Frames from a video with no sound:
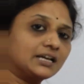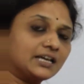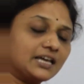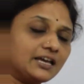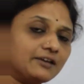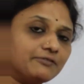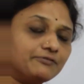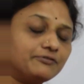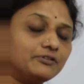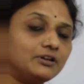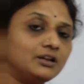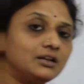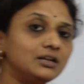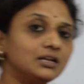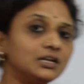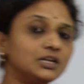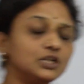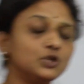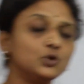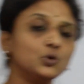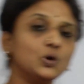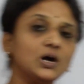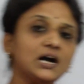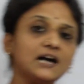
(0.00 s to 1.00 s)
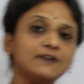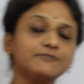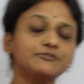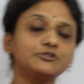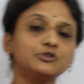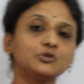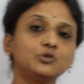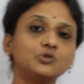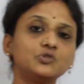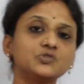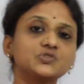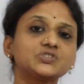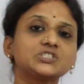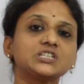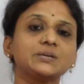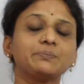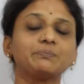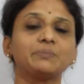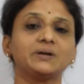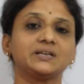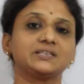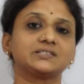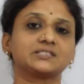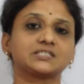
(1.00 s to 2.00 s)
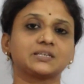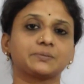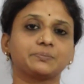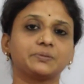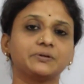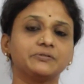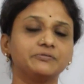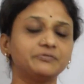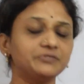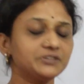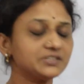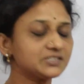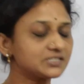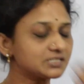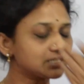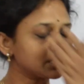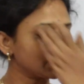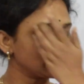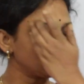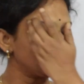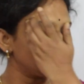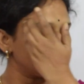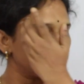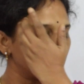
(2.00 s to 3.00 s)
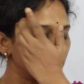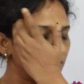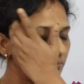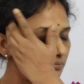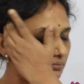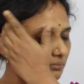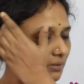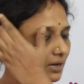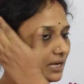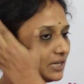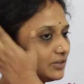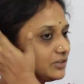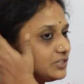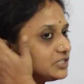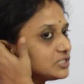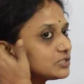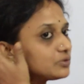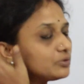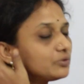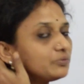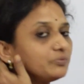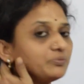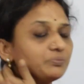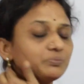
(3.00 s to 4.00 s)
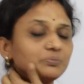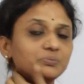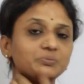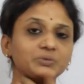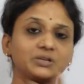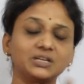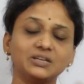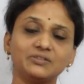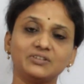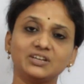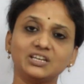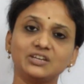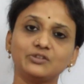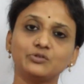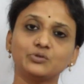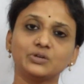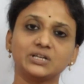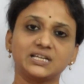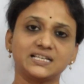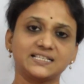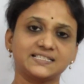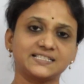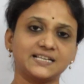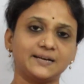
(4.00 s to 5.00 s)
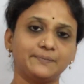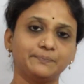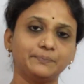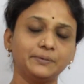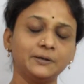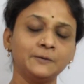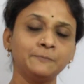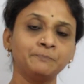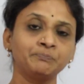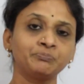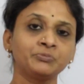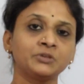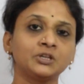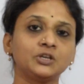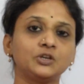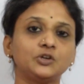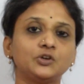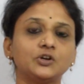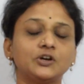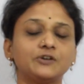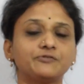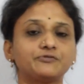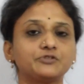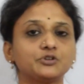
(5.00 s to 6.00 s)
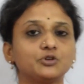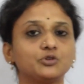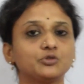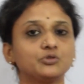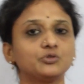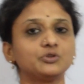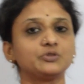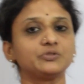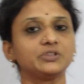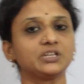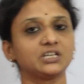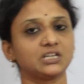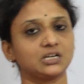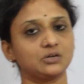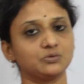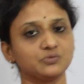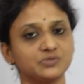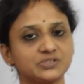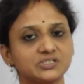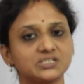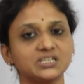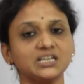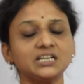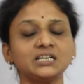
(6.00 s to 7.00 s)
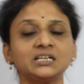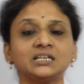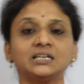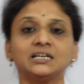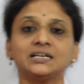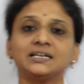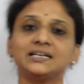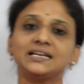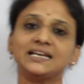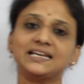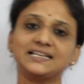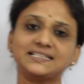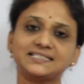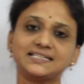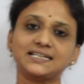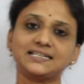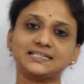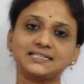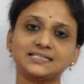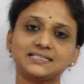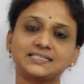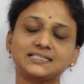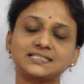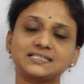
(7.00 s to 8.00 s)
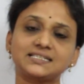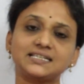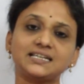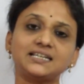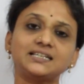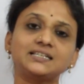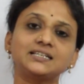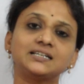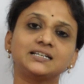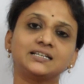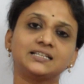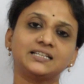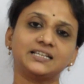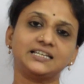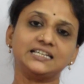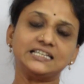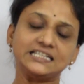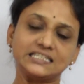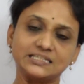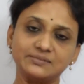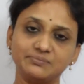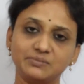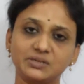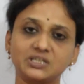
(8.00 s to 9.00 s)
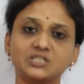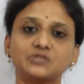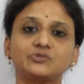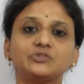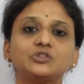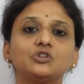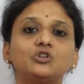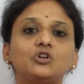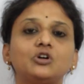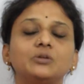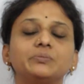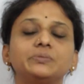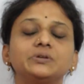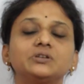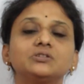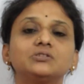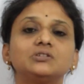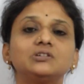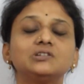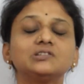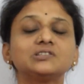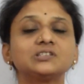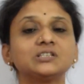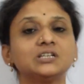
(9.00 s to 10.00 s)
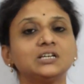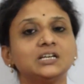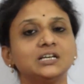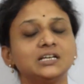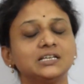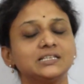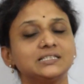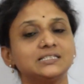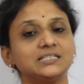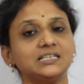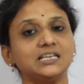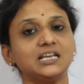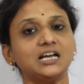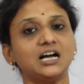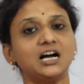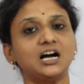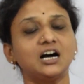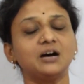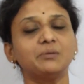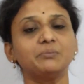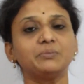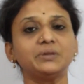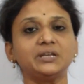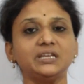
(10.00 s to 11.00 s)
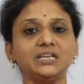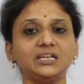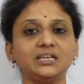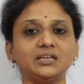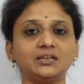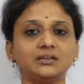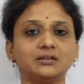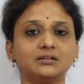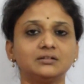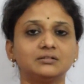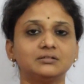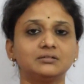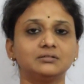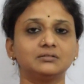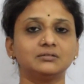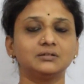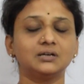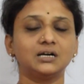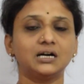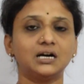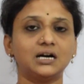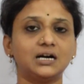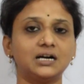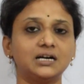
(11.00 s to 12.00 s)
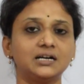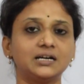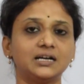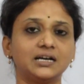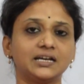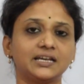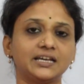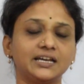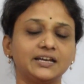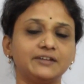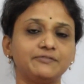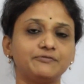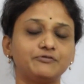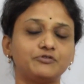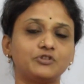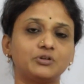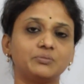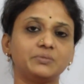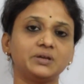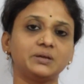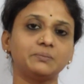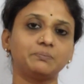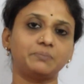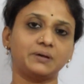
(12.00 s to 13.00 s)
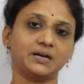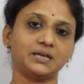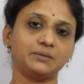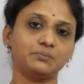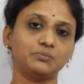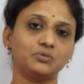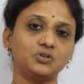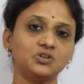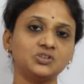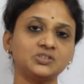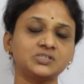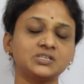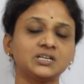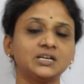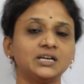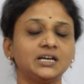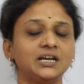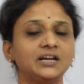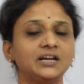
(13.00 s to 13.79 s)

careful, you have to go step by step. First, your teacher giving you an example, you have to go to the ground state, excited state, the intermix with the orbitals, see how many are again forming pi bonds,